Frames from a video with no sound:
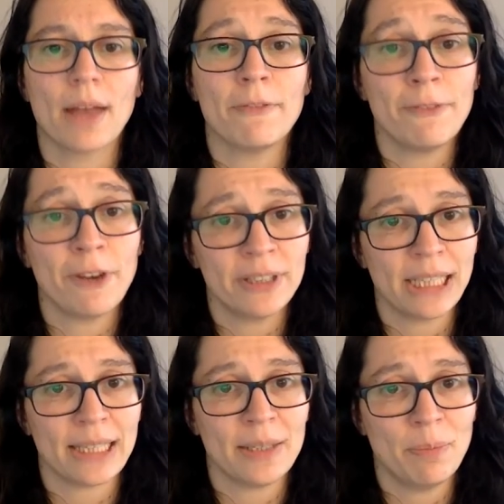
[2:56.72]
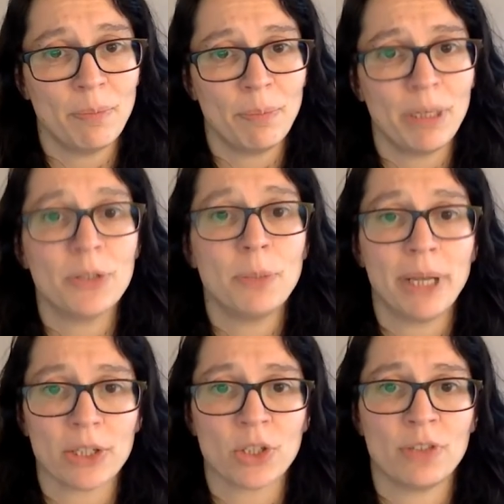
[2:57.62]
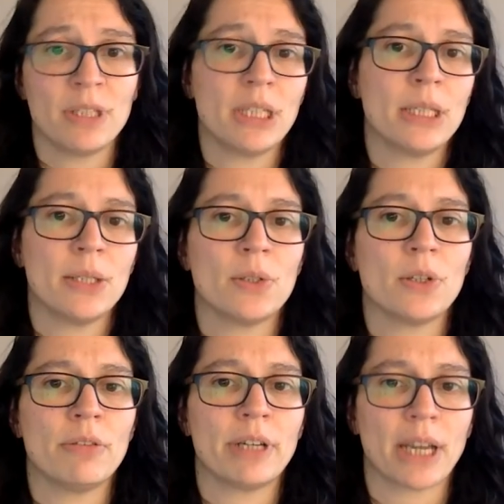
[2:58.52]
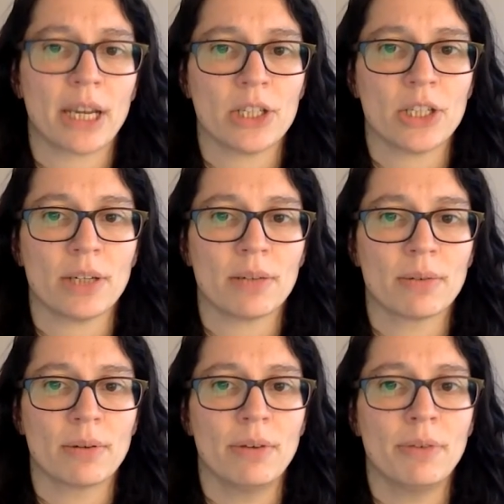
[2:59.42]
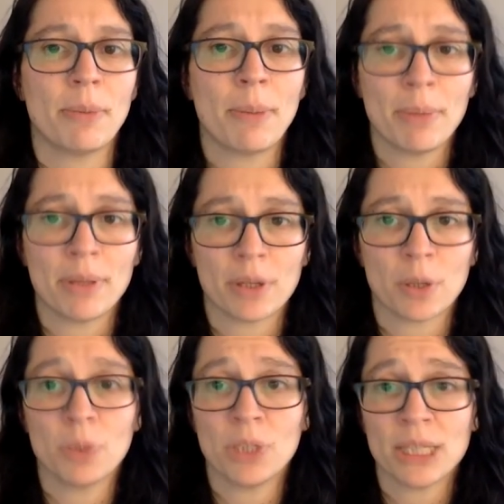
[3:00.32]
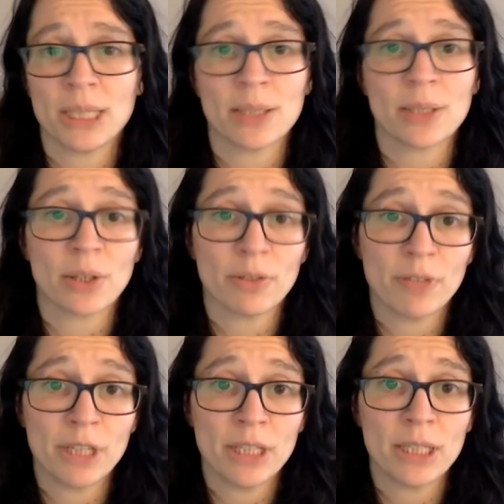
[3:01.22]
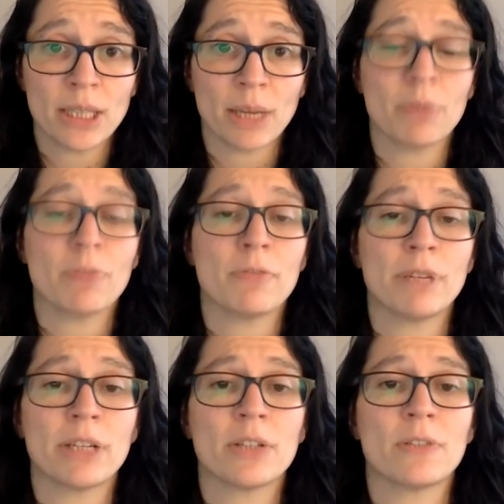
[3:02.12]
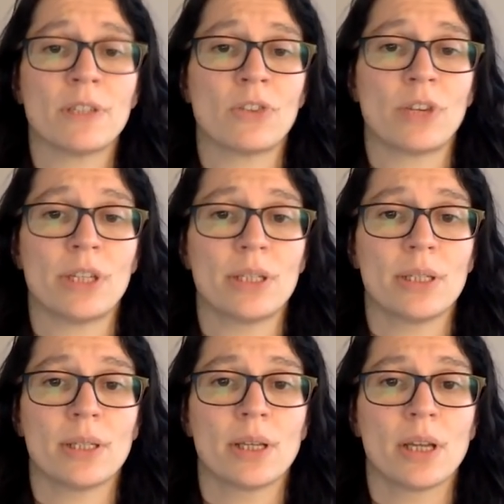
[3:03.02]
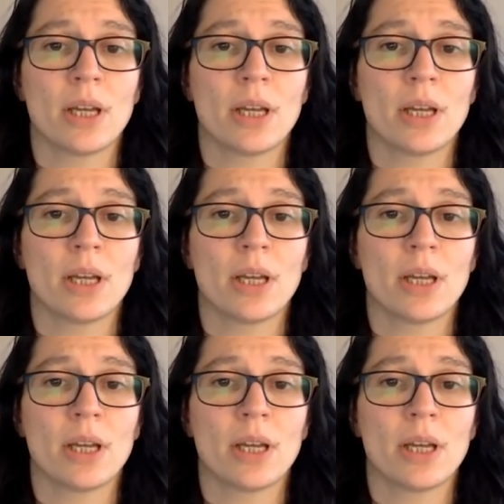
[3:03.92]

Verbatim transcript: And finally, build a picture of the citizen you're engaging. Remember that communities are diverse and with a range of interests.